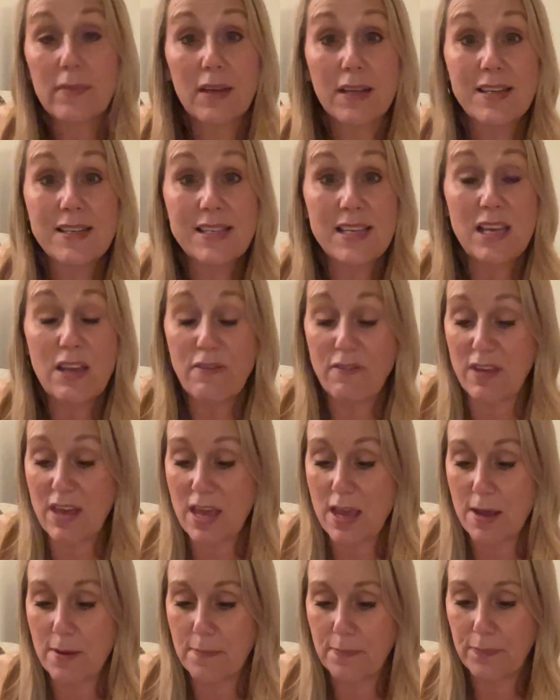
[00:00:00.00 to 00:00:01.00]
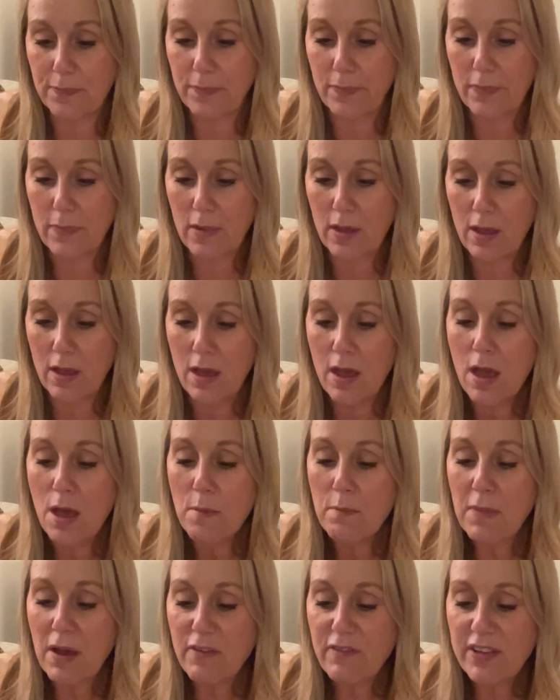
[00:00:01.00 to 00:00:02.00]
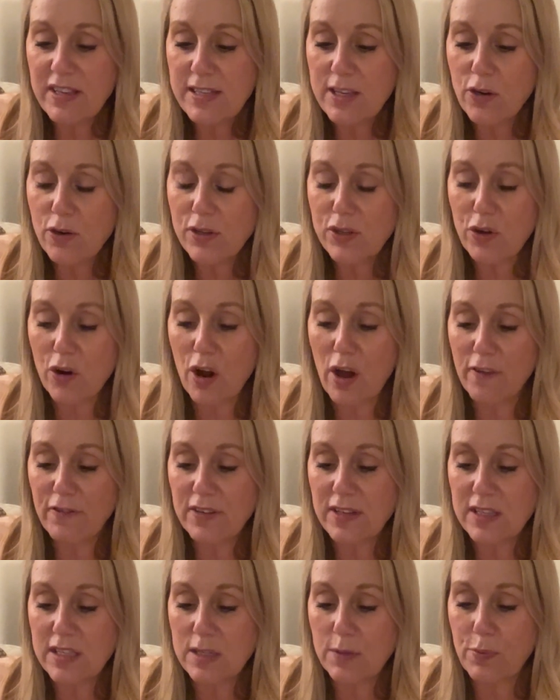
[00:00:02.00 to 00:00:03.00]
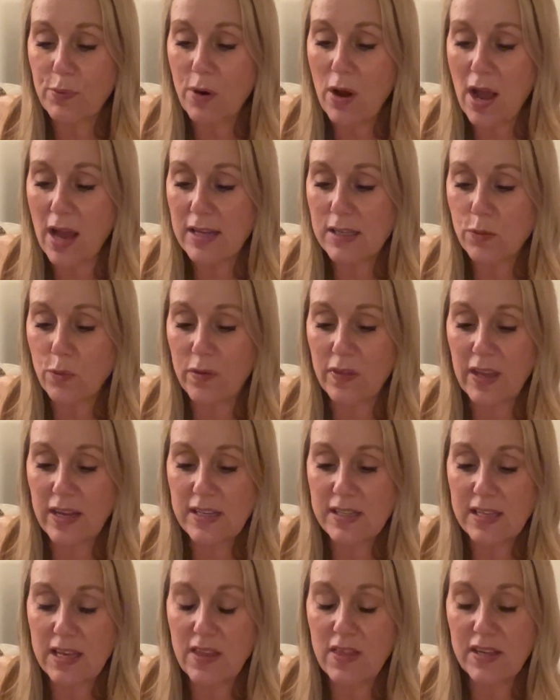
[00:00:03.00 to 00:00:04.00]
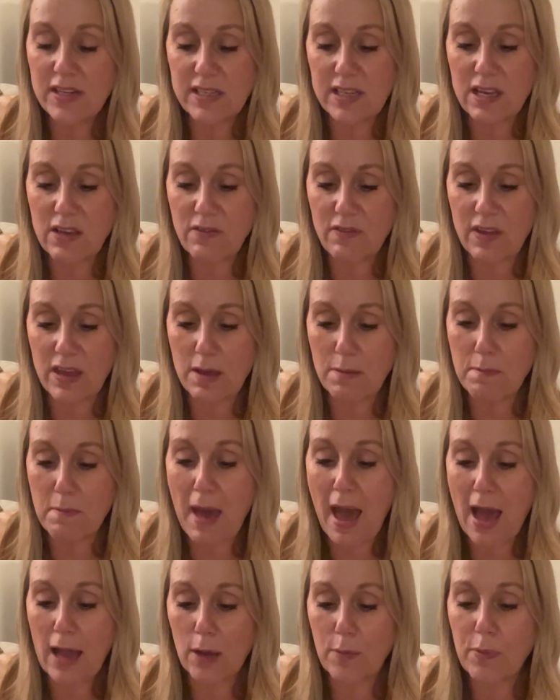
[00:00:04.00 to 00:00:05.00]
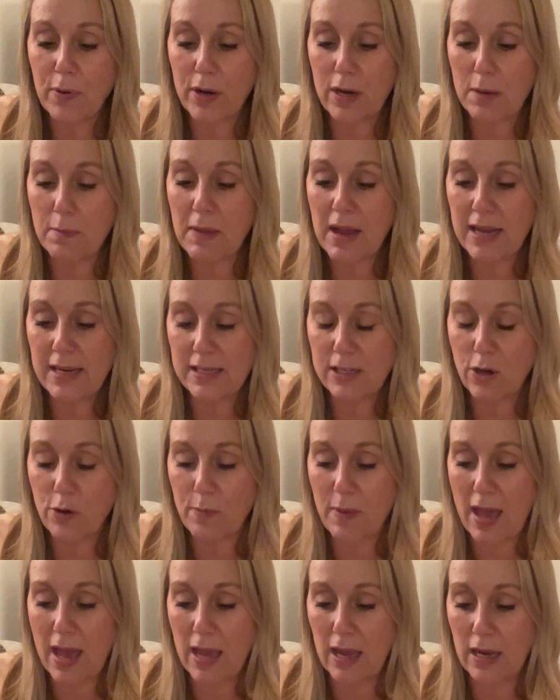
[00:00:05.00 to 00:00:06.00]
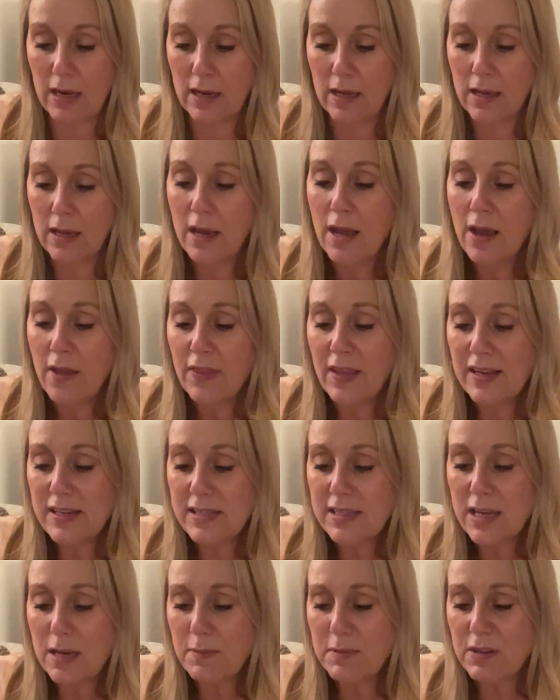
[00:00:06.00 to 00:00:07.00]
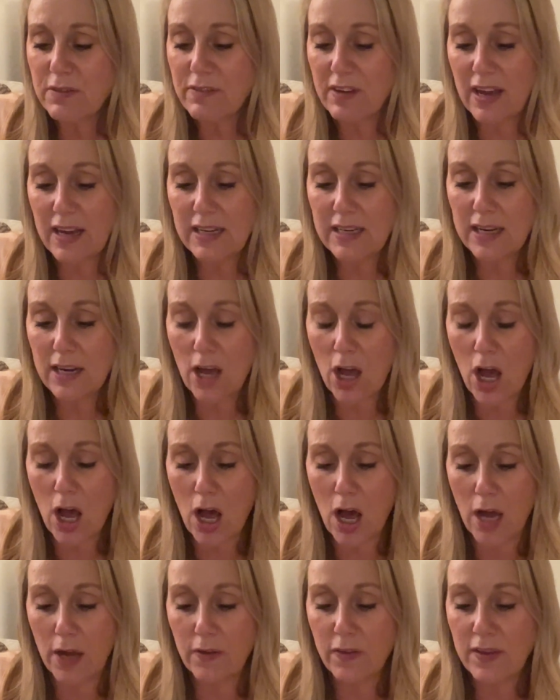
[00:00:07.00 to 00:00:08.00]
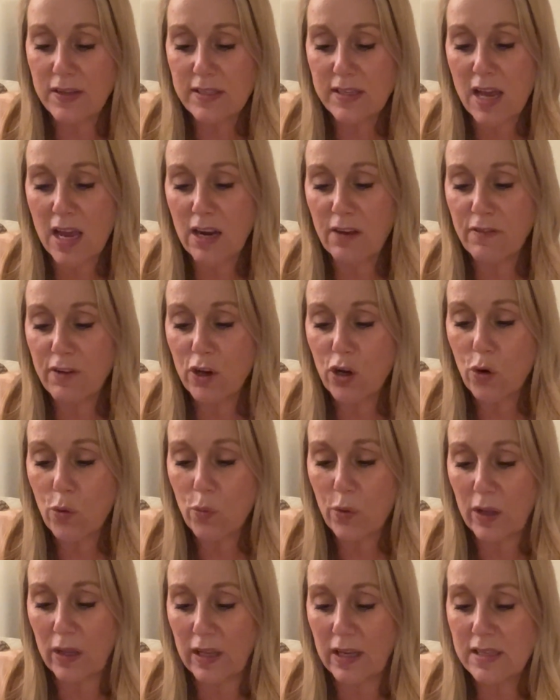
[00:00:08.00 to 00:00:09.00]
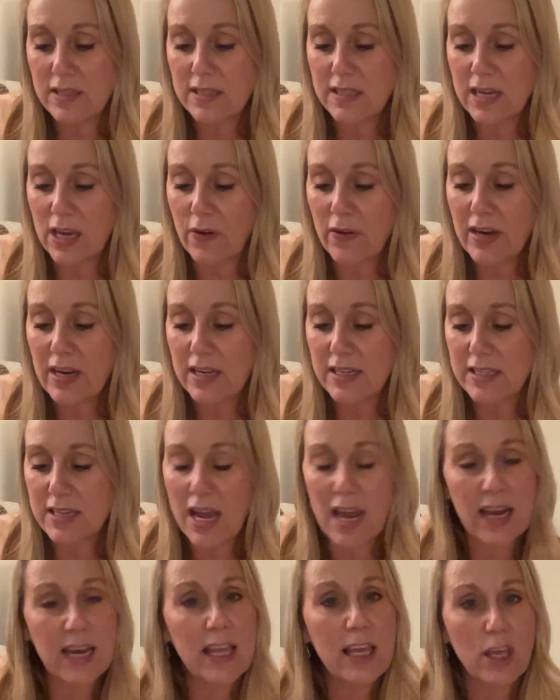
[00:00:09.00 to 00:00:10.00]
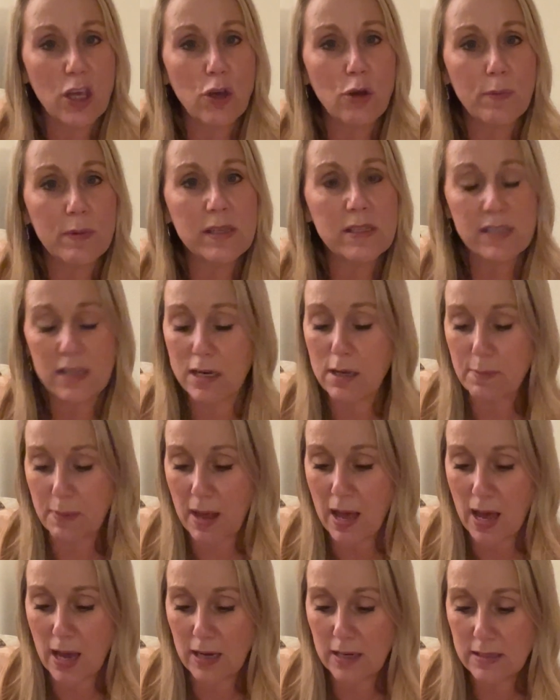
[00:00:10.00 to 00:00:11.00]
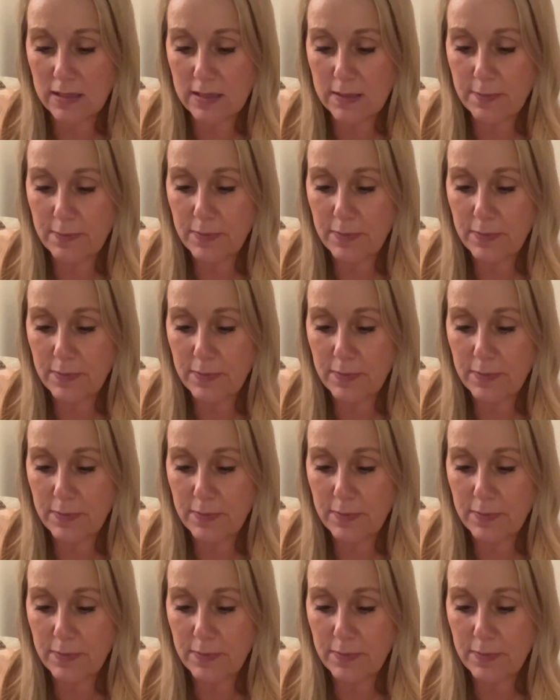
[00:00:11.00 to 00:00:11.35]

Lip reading: TV. My visitors are often surprised when they see the TV Mac put in my domain. They seem to find it odd, the sight of a gorilla staring at tiny humans in a box.